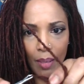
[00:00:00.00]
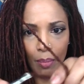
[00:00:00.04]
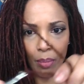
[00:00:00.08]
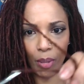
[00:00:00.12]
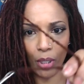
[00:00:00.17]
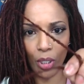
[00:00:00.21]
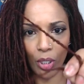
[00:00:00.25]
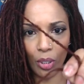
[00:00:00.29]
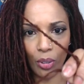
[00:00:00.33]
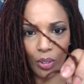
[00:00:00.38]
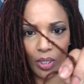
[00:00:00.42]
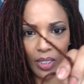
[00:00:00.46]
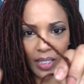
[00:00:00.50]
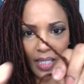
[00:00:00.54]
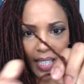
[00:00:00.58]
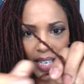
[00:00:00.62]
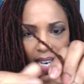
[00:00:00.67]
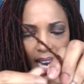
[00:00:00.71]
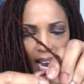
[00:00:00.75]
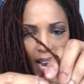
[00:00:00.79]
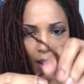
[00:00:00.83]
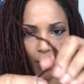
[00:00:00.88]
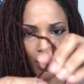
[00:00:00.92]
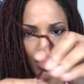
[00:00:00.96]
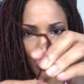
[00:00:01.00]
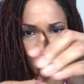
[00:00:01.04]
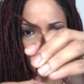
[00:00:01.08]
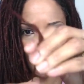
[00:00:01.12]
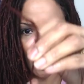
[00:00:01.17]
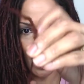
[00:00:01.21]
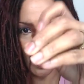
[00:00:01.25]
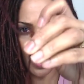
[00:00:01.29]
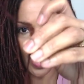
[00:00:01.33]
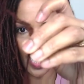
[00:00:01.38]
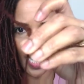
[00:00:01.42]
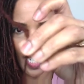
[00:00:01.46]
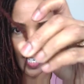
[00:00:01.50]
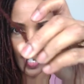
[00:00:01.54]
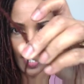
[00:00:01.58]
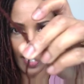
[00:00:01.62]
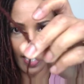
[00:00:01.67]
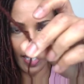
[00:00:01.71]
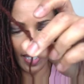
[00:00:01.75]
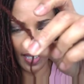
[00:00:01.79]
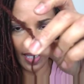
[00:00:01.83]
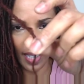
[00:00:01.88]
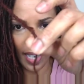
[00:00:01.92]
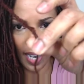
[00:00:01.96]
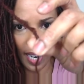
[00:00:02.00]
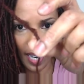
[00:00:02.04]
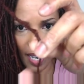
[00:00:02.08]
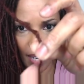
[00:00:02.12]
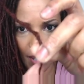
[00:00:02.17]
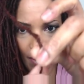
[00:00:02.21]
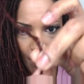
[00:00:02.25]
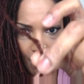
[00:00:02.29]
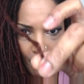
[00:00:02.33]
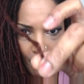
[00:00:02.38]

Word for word: But you see how it's very easy, okay?